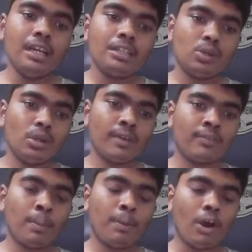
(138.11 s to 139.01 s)
So if
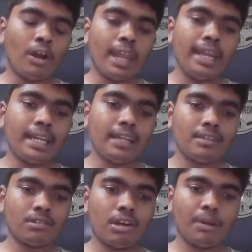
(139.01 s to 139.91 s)
the block 18
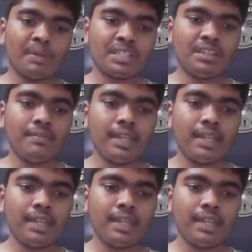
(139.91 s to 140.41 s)
is not present,